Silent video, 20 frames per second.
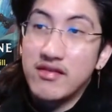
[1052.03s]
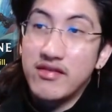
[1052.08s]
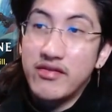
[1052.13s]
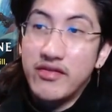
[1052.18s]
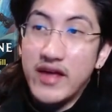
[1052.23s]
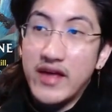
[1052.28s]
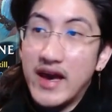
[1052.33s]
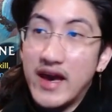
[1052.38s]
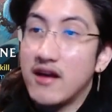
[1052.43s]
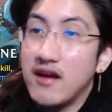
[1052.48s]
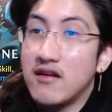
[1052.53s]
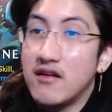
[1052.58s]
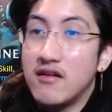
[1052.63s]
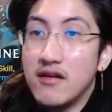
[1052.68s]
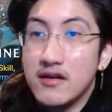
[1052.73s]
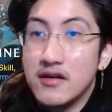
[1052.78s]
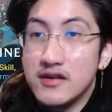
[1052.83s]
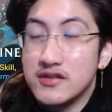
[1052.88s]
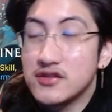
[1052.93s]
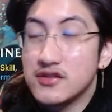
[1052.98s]
that
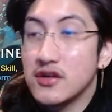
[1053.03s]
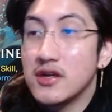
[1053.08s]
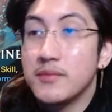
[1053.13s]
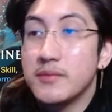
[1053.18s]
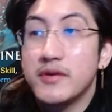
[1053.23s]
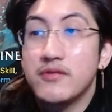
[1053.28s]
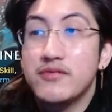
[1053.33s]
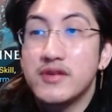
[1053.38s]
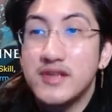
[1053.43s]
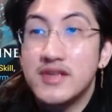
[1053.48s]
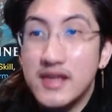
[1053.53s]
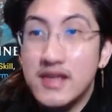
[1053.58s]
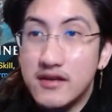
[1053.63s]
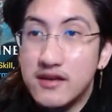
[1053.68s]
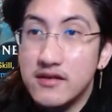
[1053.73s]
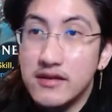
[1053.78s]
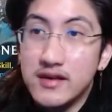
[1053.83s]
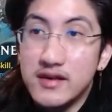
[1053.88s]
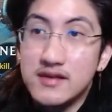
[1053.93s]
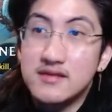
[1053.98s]
card is going to be
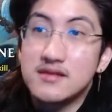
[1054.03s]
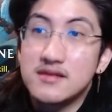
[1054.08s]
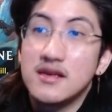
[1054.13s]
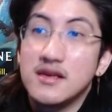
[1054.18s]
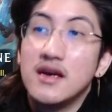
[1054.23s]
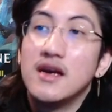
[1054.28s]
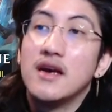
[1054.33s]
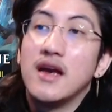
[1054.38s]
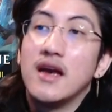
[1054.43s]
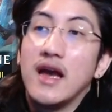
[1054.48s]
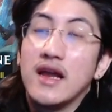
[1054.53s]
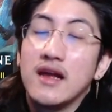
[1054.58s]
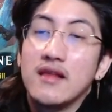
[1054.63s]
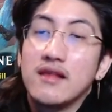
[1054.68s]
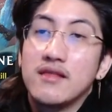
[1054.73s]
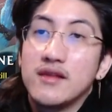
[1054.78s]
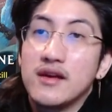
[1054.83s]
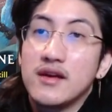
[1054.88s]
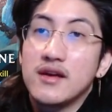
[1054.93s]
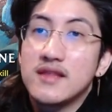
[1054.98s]
ridiculous. And I
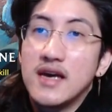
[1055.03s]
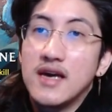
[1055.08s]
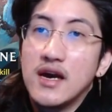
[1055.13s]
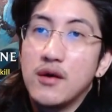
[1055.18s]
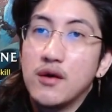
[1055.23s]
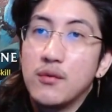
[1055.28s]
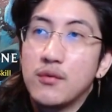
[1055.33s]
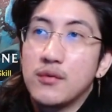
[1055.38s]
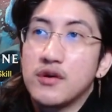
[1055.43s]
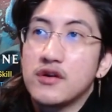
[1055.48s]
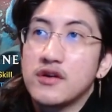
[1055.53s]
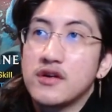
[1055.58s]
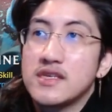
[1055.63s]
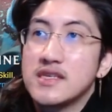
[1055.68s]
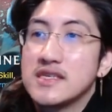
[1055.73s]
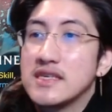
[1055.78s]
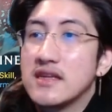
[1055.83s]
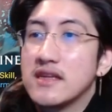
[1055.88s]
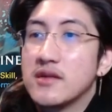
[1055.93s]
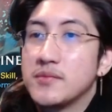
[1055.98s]
think that we're going to
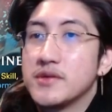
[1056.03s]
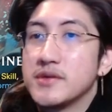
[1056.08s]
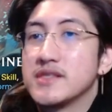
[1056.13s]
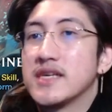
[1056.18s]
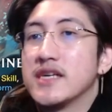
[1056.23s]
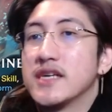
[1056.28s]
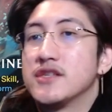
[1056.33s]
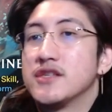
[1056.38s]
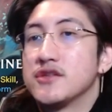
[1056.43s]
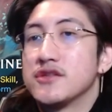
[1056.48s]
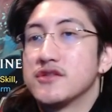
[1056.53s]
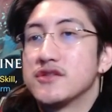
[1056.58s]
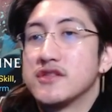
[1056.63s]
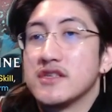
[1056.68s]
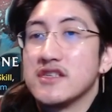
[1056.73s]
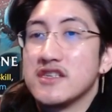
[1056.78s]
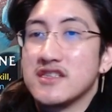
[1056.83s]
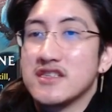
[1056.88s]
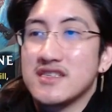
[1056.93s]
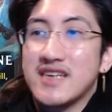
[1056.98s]
see the potential to
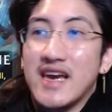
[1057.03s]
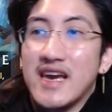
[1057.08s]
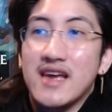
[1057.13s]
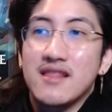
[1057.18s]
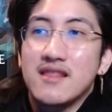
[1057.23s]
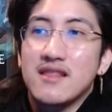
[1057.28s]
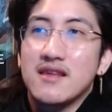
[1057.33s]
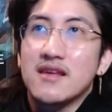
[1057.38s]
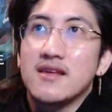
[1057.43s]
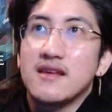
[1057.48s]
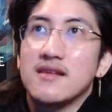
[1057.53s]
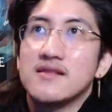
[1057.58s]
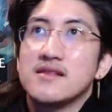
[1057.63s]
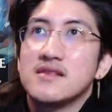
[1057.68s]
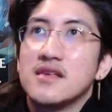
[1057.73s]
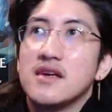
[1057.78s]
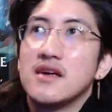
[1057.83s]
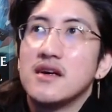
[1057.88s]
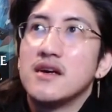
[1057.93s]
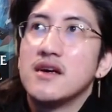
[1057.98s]
just get these
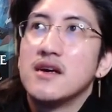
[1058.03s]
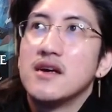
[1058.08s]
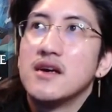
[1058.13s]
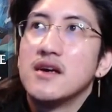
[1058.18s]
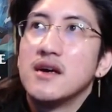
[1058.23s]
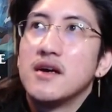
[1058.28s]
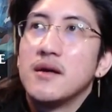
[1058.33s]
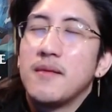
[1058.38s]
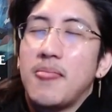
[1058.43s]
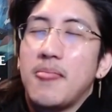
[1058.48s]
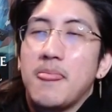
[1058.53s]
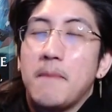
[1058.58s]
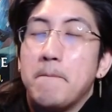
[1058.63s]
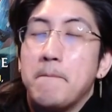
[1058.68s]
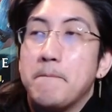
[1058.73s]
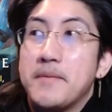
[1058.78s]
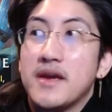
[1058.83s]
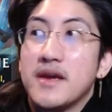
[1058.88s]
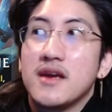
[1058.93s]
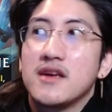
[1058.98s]

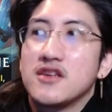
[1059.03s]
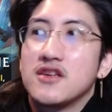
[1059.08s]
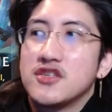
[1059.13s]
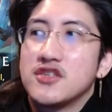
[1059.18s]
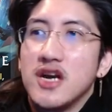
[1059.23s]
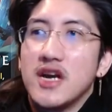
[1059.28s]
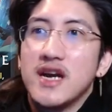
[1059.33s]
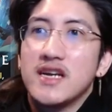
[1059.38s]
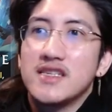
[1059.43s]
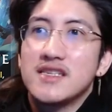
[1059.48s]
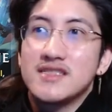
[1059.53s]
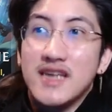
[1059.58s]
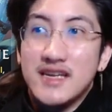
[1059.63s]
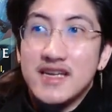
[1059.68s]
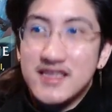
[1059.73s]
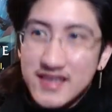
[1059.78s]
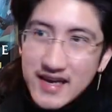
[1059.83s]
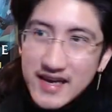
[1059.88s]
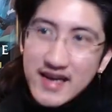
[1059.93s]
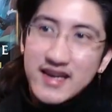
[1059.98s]
big giant
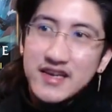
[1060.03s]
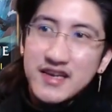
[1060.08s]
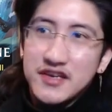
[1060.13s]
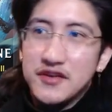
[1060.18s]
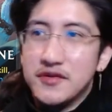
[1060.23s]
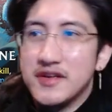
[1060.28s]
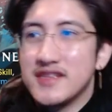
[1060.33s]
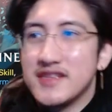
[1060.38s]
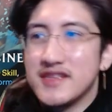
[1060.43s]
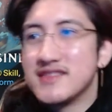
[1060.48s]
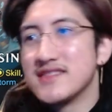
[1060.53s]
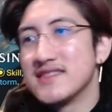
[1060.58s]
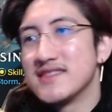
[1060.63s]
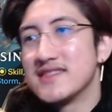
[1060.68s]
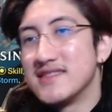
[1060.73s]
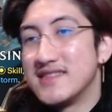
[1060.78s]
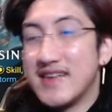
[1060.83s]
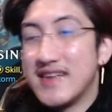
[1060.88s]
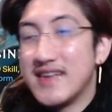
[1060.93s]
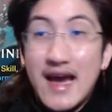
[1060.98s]
Titanic units
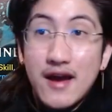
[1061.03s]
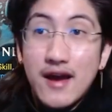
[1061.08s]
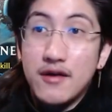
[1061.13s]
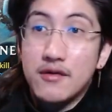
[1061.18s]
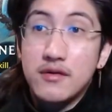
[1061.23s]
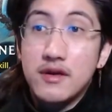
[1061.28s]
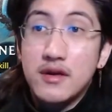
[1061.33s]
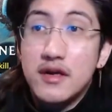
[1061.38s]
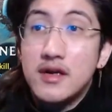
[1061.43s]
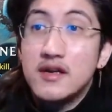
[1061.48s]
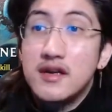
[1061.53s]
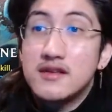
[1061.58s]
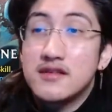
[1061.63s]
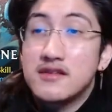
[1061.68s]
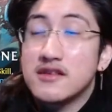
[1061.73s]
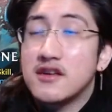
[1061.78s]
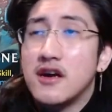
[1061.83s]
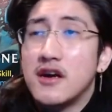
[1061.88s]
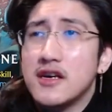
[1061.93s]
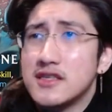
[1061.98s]
down to
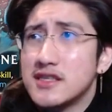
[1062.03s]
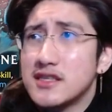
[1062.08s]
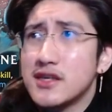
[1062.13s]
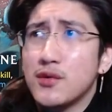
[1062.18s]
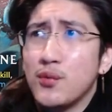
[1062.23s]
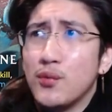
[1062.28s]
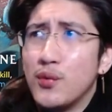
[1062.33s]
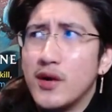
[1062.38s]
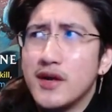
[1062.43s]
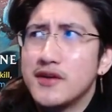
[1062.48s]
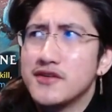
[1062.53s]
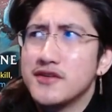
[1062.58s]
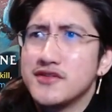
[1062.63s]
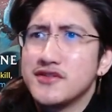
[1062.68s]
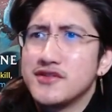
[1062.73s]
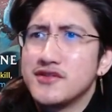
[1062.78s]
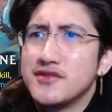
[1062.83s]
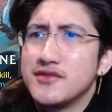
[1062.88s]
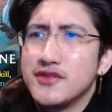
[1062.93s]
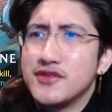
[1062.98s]
costing 1 or
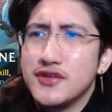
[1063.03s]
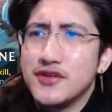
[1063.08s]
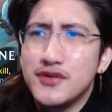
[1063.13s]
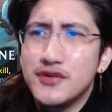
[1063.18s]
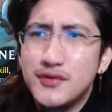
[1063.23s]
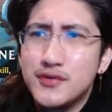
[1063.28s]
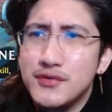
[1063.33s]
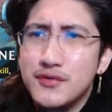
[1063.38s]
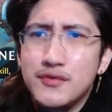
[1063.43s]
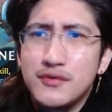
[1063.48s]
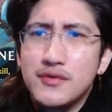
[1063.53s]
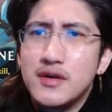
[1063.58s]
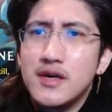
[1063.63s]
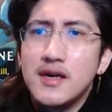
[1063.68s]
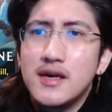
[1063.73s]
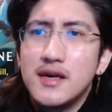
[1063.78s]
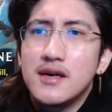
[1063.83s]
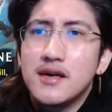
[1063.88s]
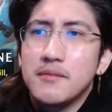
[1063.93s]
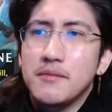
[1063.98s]
2,
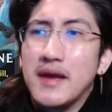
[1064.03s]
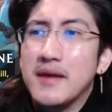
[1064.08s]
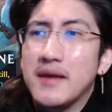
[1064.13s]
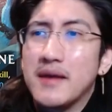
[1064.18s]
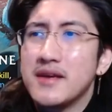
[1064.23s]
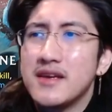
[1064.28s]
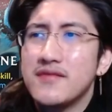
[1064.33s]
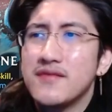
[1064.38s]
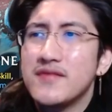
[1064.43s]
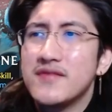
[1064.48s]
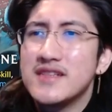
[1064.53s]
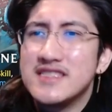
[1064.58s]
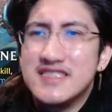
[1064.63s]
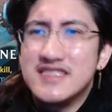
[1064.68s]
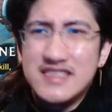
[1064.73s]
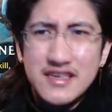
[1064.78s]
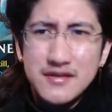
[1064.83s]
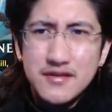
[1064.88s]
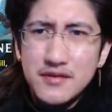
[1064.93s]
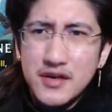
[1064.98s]
maybe even
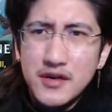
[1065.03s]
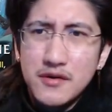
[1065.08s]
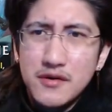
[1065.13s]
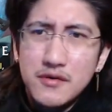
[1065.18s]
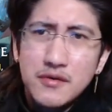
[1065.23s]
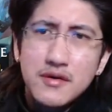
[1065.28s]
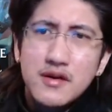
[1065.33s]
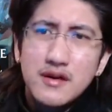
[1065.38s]
0,